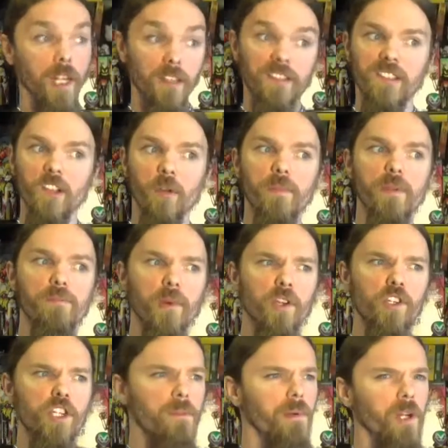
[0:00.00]
It'd still be
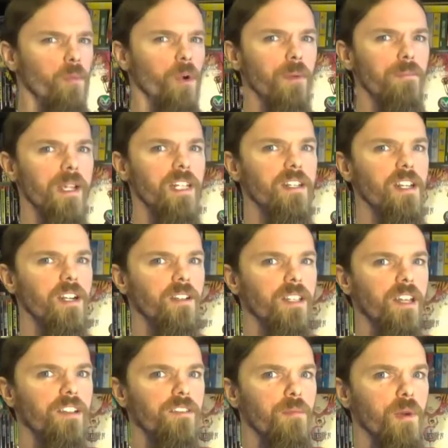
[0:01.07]
bullshit, but it wouldn't be
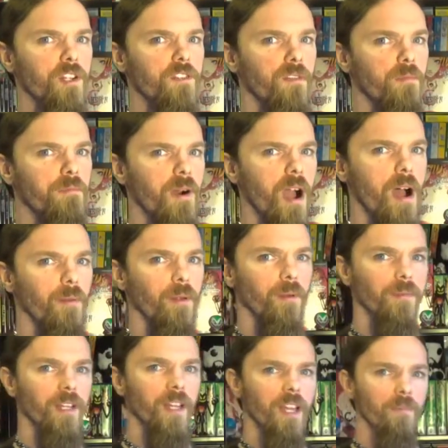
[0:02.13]
nearly as much of a problem.
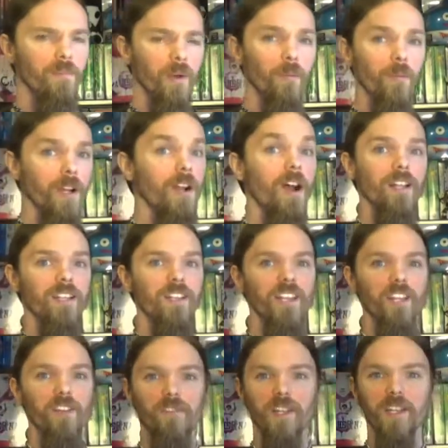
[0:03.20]
But we're not
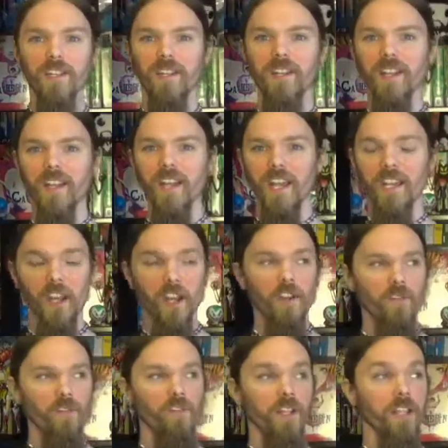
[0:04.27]
living in
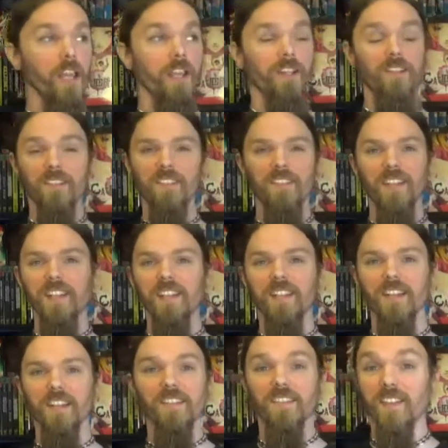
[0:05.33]
a fucking city
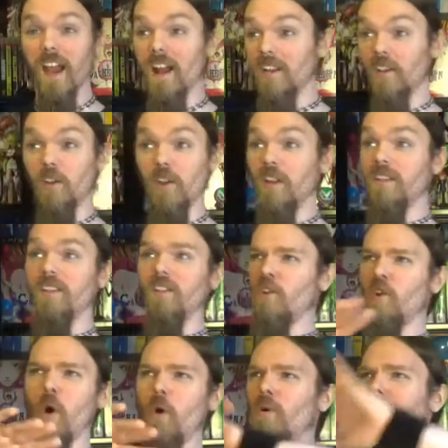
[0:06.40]
that's got
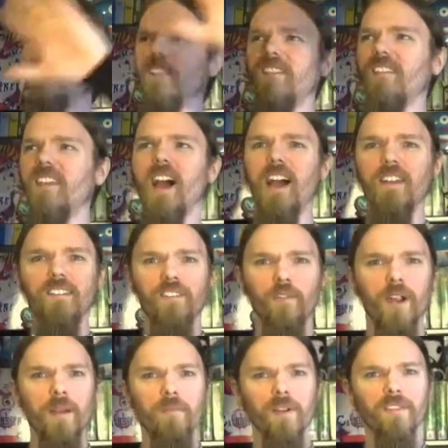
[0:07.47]
golden
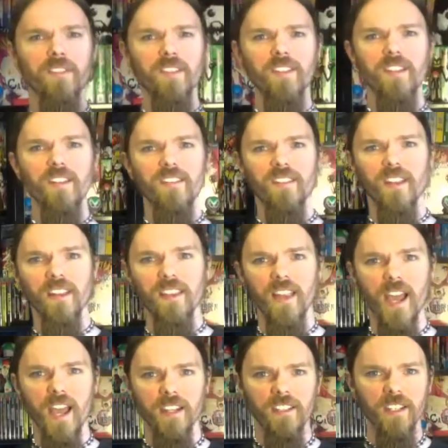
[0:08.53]
skyscrapers and things like
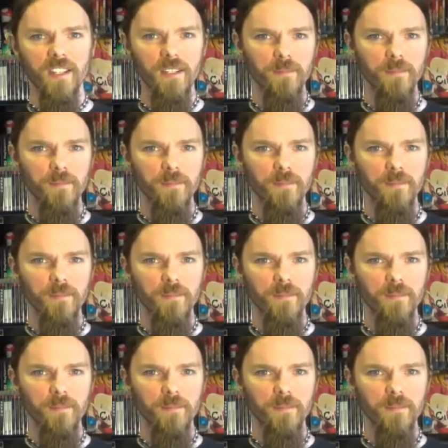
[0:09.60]
that.